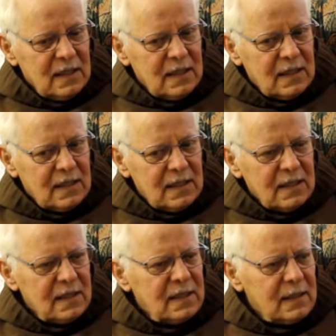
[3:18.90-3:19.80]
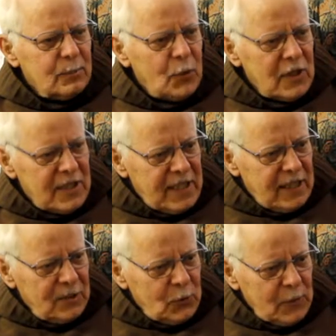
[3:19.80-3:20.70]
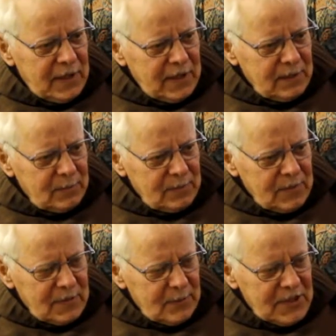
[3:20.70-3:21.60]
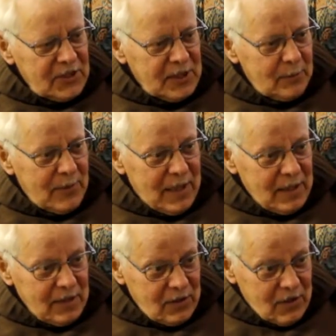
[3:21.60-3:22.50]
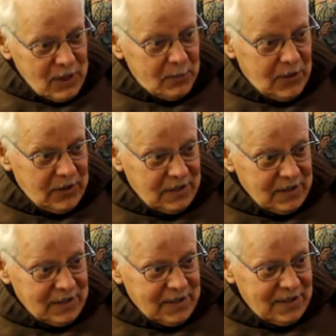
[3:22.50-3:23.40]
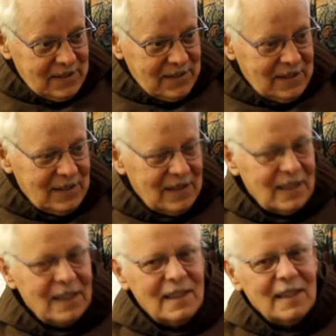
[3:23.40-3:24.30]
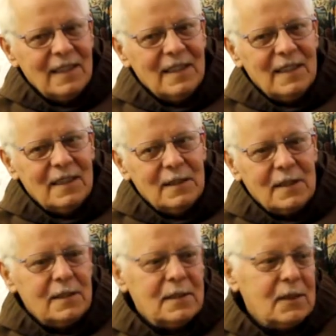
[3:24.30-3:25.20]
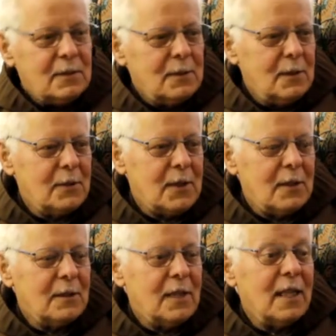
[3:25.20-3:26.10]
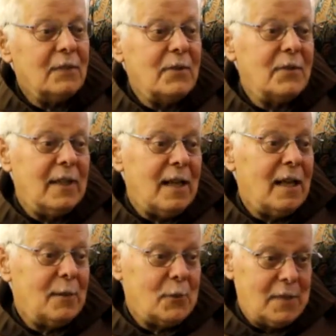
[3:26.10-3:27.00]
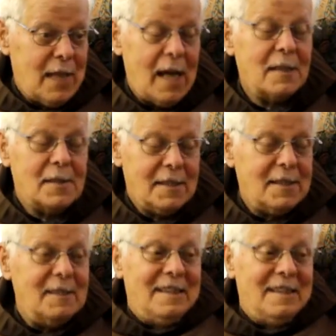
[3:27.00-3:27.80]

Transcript: uh, in Boys Town doing uh, matric by correspondence See, so, so 1959 I was 19.